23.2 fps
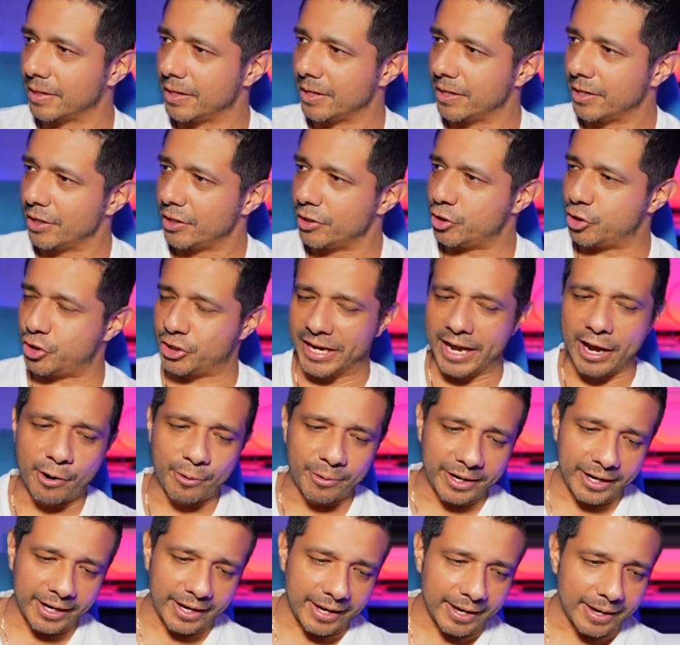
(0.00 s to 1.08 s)

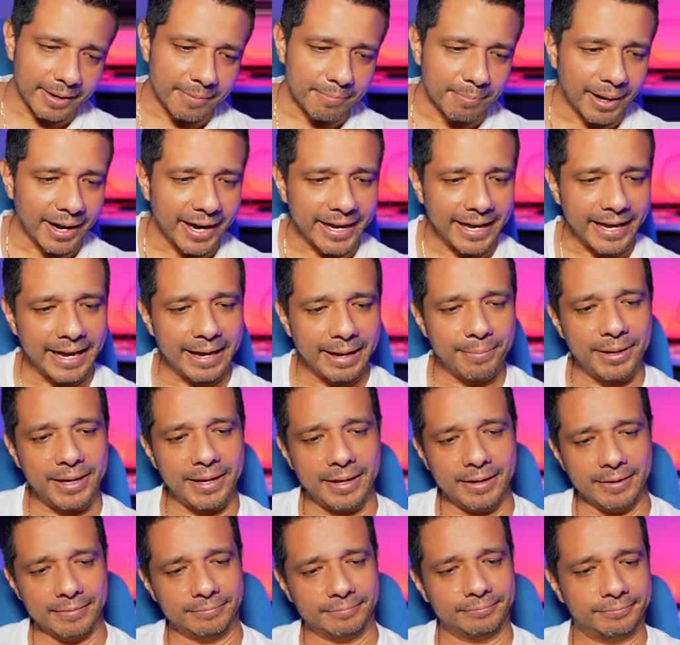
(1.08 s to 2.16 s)
Jerry,
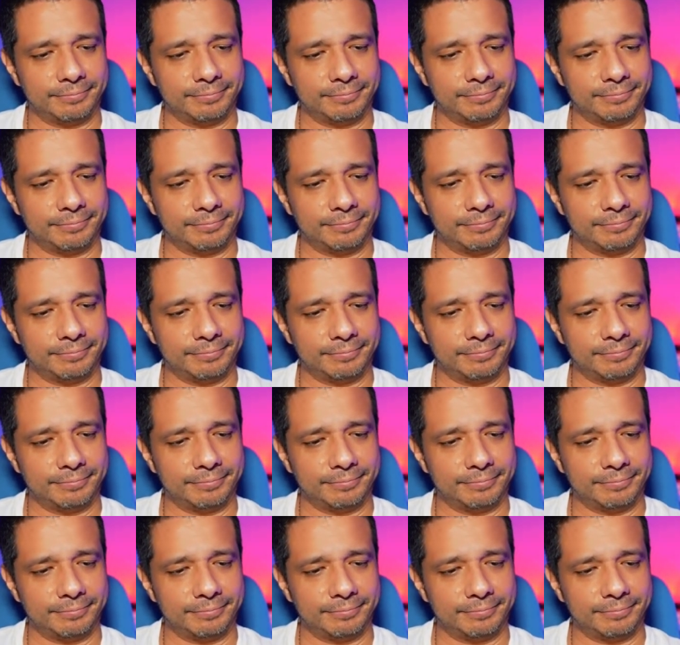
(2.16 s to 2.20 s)
Miami.